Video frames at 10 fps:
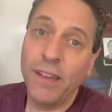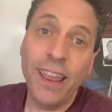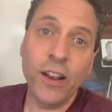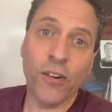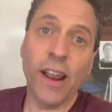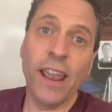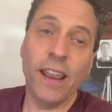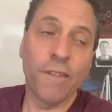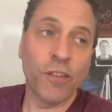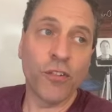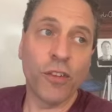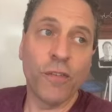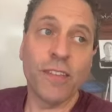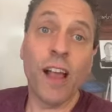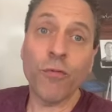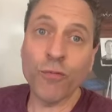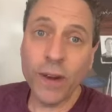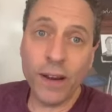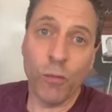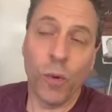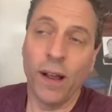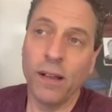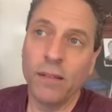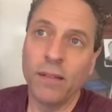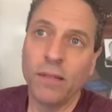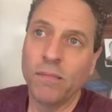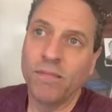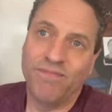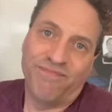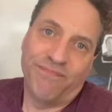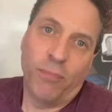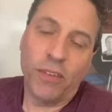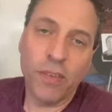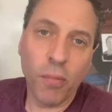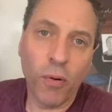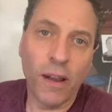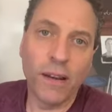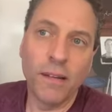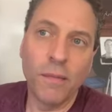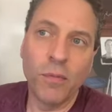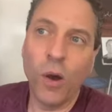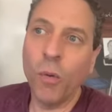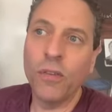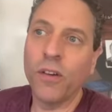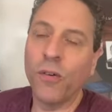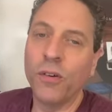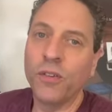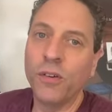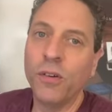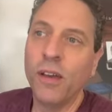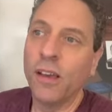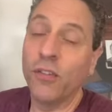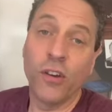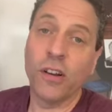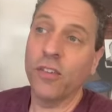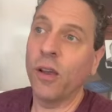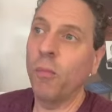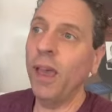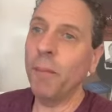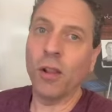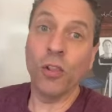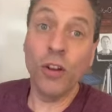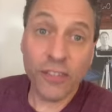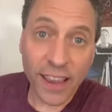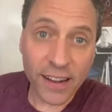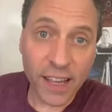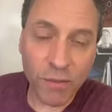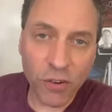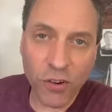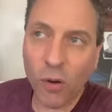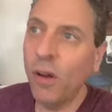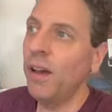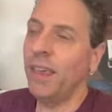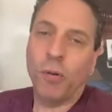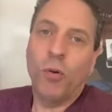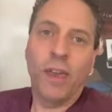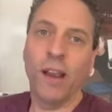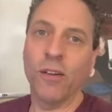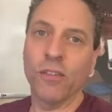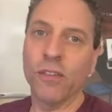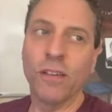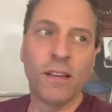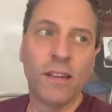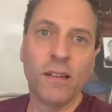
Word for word: if it ain't great, if, this, if it's not written well, what's the point? No one's going to, because you're going to say, well, yeah, but it looks like a T V show. Yeah, but who cares?